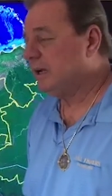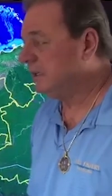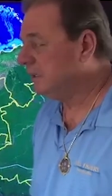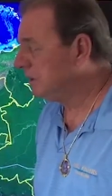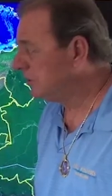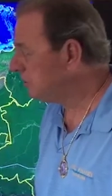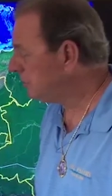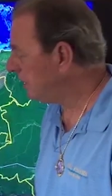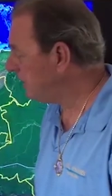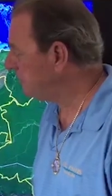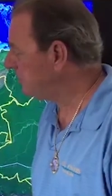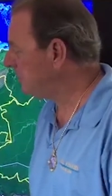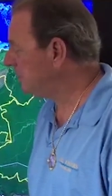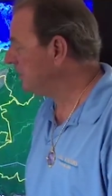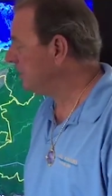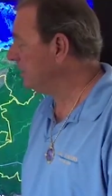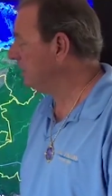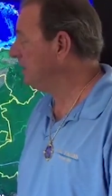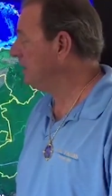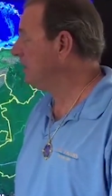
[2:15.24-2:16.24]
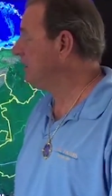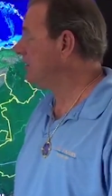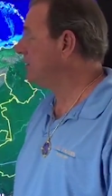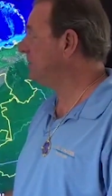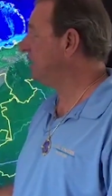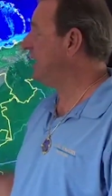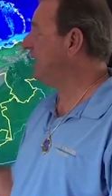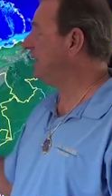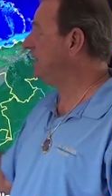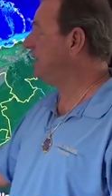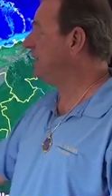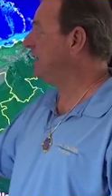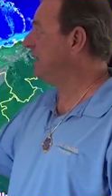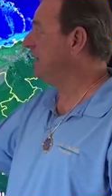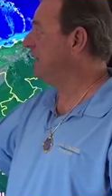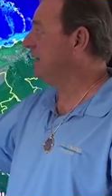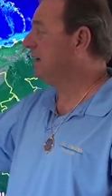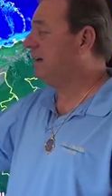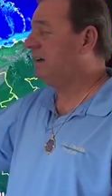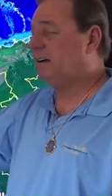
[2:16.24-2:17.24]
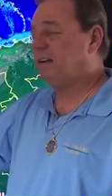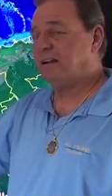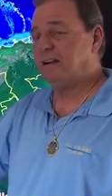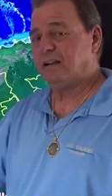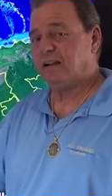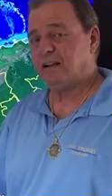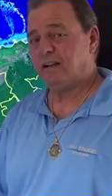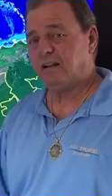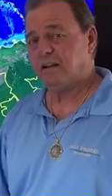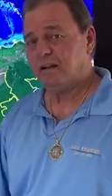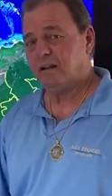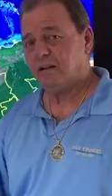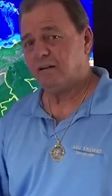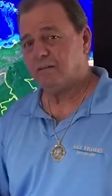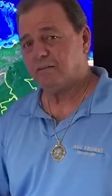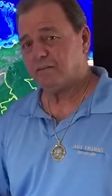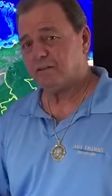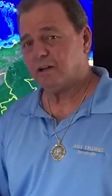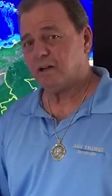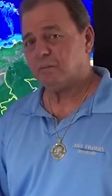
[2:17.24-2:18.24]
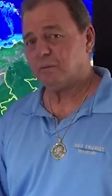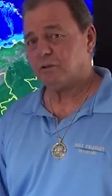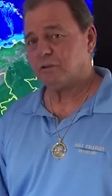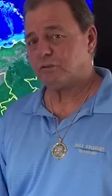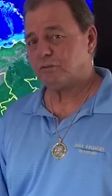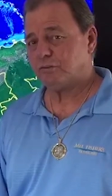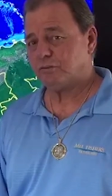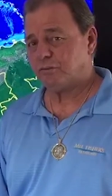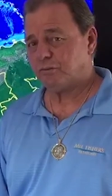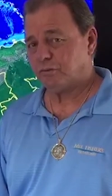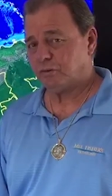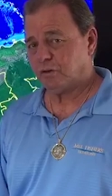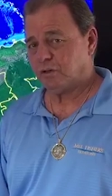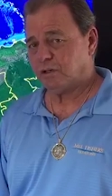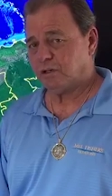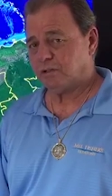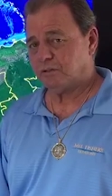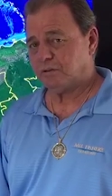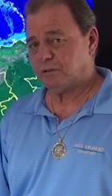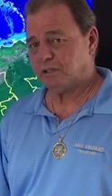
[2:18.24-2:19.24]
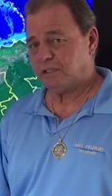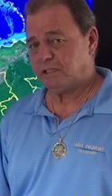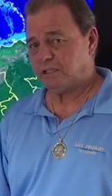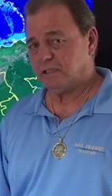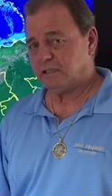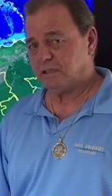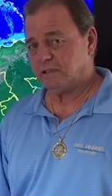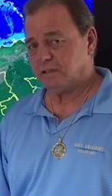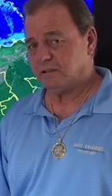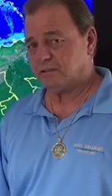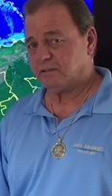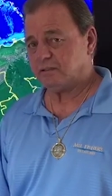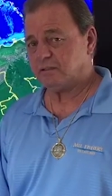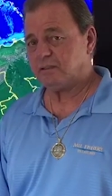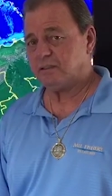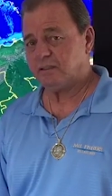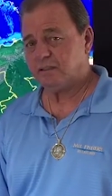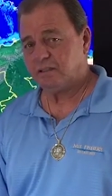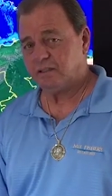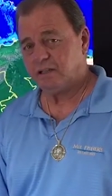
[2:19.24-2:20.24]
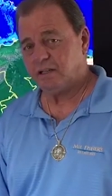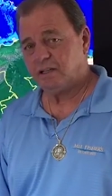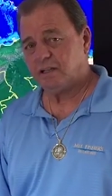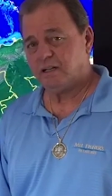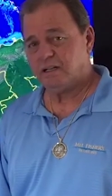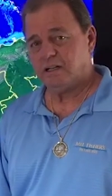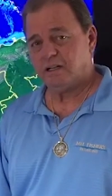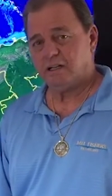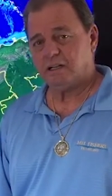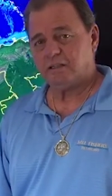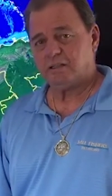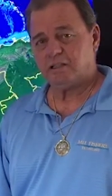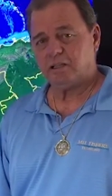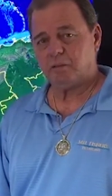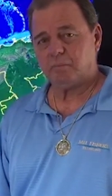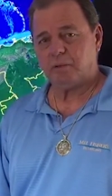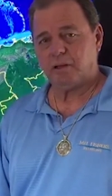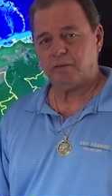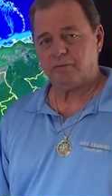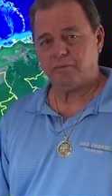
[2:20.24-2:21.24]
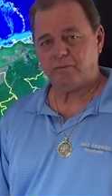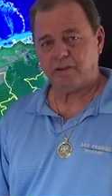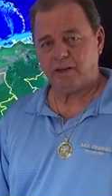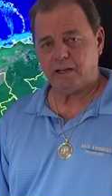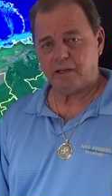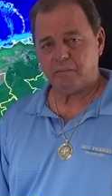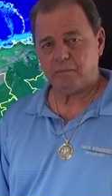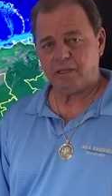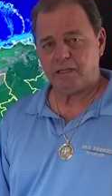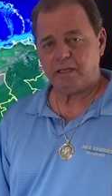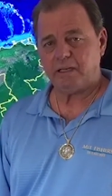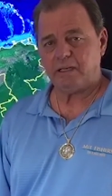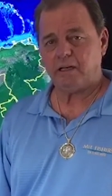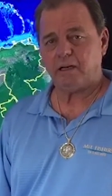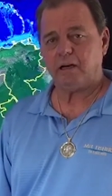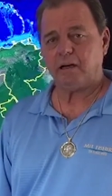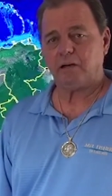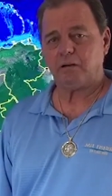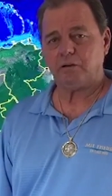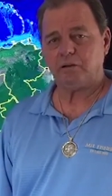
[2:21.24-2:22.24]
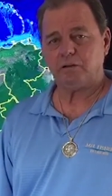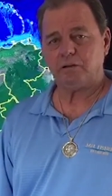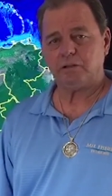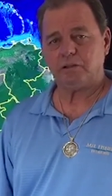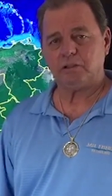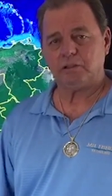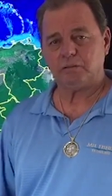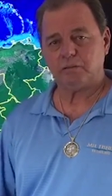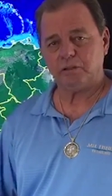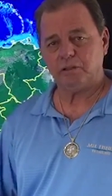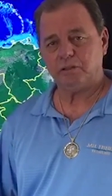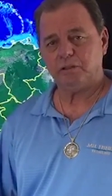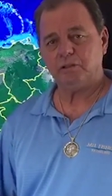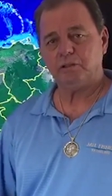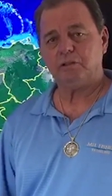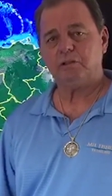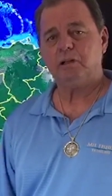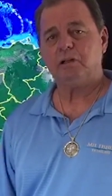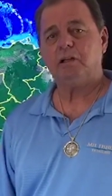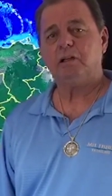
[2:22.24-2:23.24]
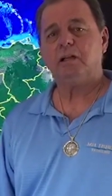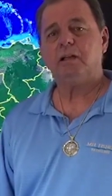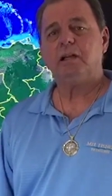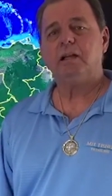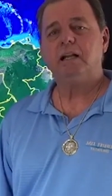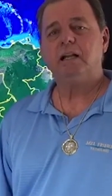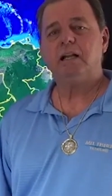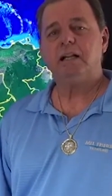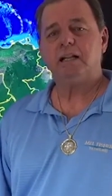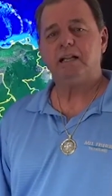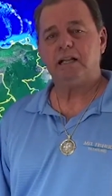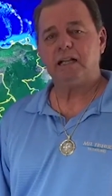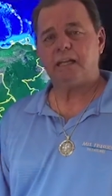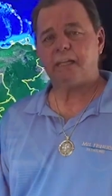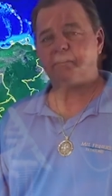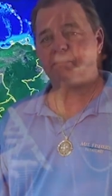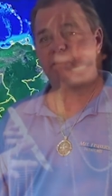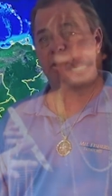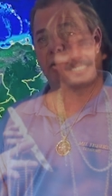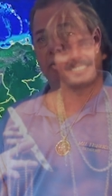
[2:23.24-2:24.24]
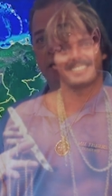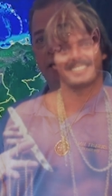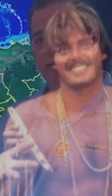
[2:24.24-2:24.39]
And the treasure sat there for almost 400 years until my family, our golden crew, led by